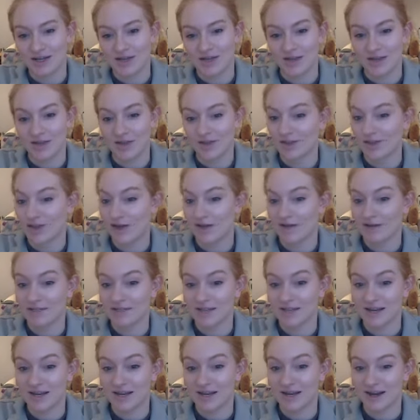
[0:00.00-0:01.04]
that there is
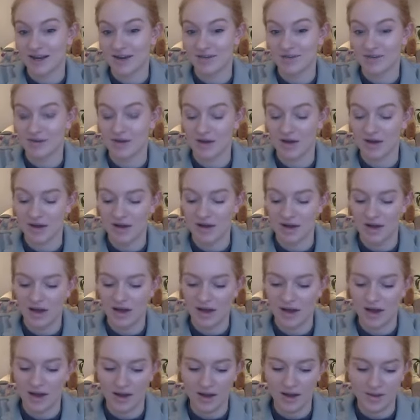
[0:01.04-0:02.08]
any kind
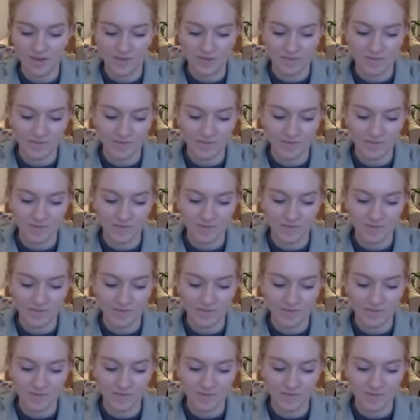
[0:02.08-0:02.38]
of